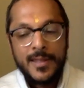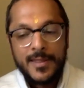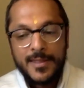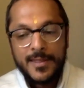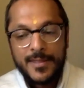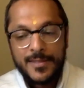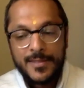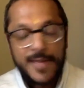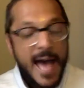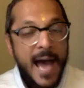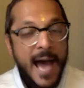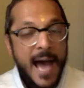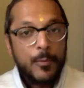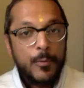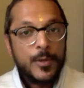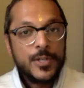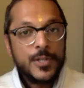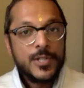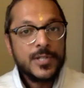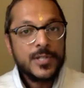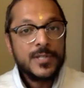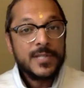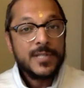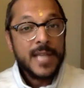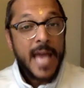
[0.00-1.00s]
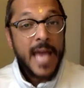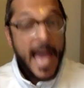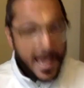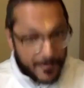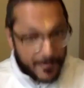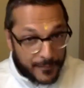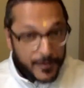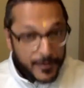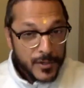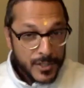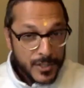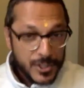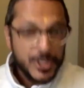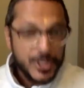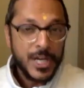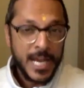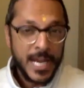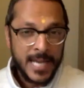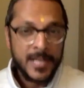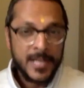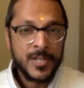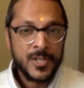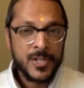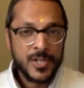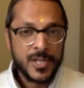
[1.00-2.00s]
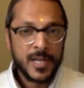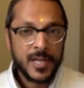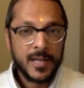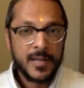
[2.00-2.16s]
that which is ever changing.